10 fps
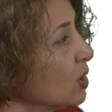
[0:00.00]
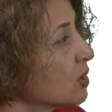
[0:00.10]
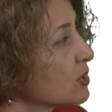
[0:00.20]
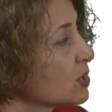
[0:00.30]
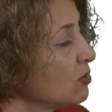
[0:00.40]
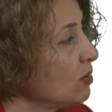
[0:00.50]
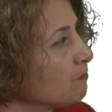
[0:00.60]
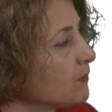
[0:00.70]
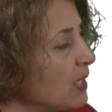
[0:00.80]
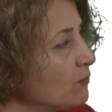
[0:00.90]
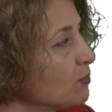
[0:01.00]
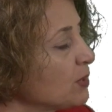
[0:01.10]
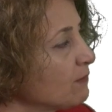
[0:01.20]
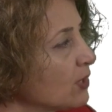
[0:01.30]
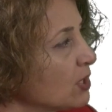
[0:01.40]
So they will
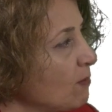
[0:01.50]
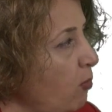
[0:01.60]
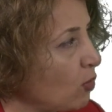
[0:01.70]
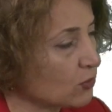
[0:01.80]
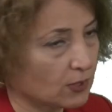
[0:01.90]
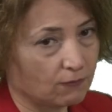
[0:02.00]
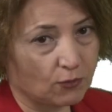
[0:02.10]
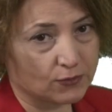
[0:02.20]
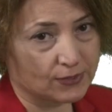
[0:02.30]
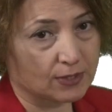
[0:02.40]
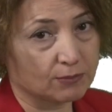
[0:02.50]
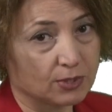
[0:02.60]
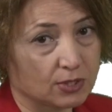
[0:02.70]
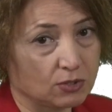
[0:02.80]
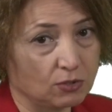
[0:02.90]
be very important for
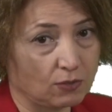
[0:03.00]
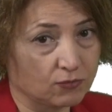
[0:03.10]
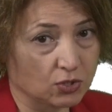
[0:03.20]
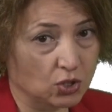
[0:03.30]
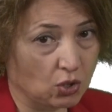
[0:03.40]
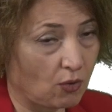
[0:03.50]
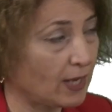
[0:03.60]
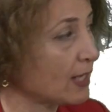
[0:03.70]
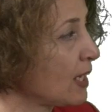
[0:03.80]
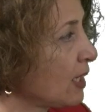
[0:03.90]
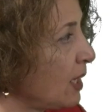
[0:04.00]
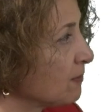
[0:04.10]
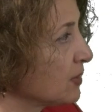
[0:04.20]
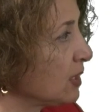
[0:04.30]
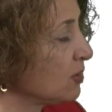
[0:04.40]
stability of the dough, again, how
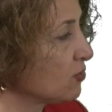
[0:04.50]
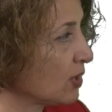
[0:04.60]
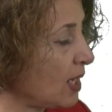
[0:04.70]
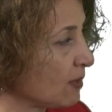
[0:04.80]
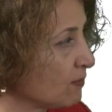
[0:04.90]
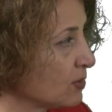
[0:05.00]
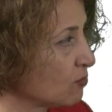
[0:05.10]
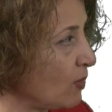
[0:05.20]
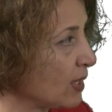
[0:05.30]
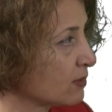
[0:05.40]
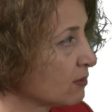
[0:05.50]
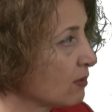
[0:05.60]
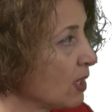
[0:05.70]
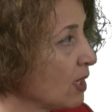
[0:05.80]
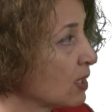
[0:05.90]
they interact with water.
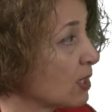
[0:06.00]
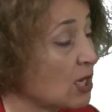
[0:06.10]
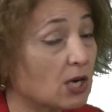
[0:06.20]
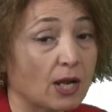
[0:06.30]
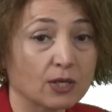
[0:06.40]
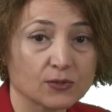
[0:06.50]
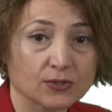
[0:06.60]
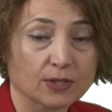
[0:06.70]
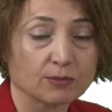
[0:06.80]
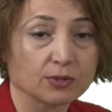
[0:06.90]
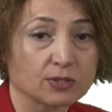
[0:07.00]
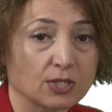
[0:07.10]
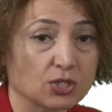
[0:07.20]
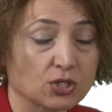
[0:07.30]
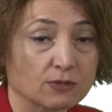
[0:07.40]

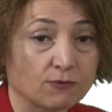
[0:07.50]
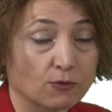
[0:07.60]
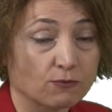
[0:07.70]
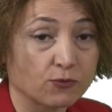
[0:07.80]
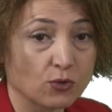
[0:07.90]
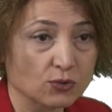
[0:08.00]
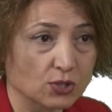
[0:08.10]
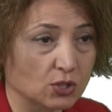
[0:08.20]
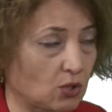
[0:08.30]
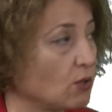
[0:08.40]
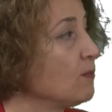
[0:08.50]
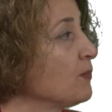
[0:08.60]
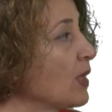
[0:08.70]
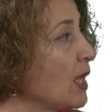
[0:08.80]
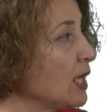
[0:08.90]
Cryostabilization for frozen dough.
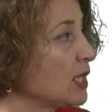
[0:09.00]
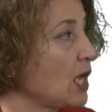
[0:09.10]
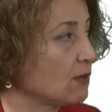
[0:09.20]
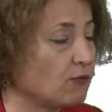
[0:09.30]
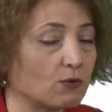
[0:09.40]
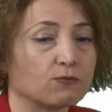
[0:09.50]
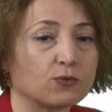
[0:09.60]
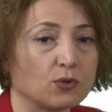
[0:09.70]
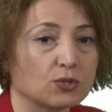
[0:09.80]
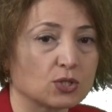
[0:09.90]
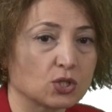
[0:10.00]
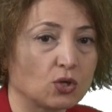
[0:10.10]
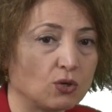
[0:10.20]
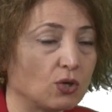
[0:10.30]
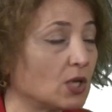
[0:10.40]
Again, for frozen
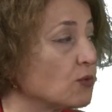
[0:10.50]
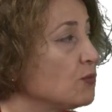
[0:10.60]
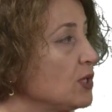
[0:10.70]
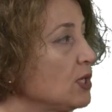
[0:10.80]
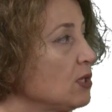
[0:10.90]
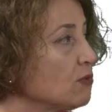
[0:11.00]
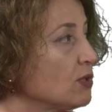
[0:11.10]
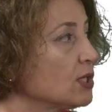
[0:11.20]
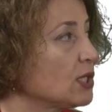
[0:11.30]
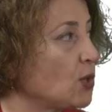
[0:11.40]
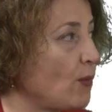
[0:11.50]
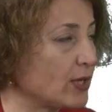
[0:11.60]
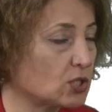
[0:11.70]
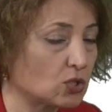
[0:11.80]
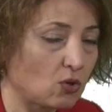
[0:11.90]
dough, we really
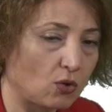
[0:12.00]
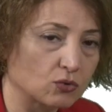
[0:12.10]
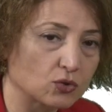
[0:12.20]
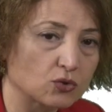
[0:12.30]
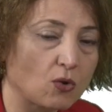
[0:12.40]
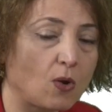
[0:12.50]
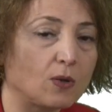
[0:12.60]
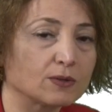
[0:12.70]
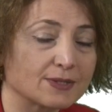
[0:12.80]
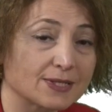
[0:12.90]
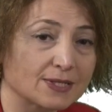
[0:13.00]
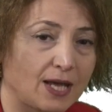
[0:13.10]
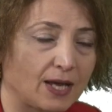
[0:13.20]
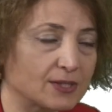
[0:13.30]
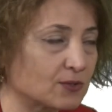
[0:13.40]
want to control the
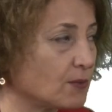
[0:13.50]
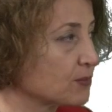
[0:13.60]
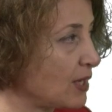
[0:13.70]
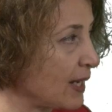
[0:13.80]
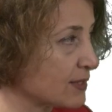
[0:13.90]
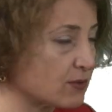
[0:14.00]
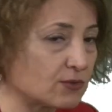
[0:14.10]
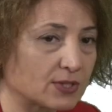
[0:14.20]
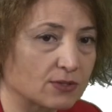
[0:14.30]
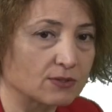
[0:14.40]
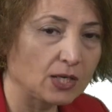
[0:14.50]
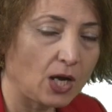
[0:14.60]
size of the ice crystals.